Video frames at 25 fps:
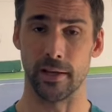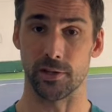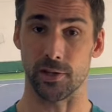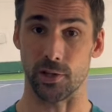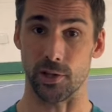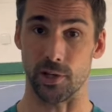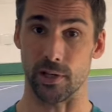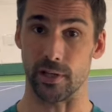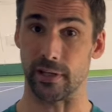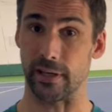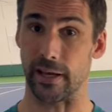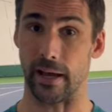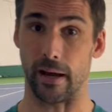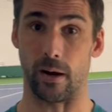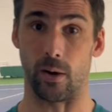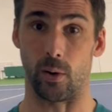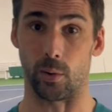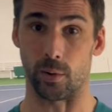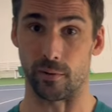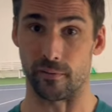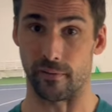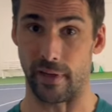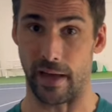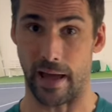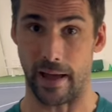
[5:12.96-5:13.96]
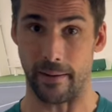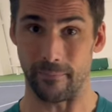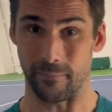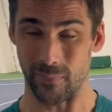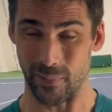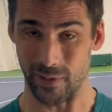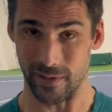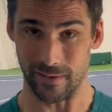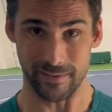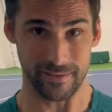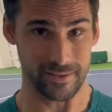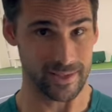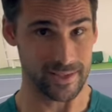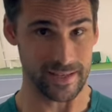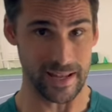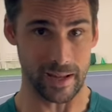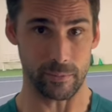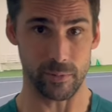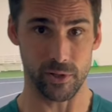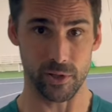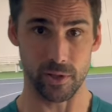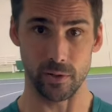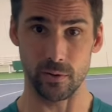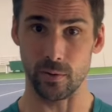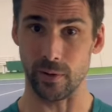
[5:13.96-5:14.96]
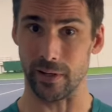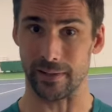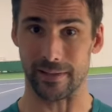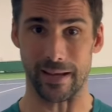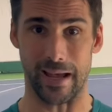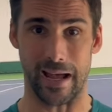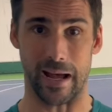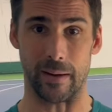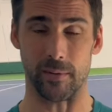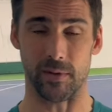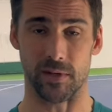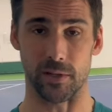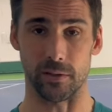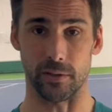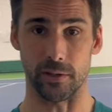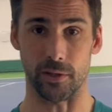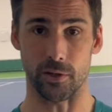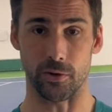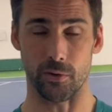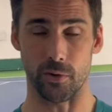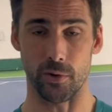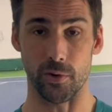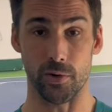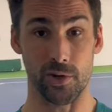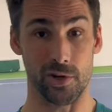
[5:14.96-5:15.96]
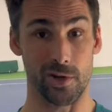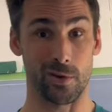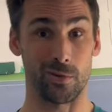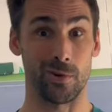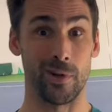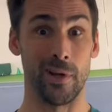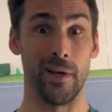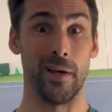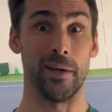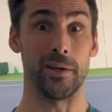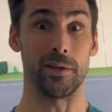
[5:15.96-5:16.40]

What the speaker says: so you can get hold of that. But step two, it's absolutely crucial.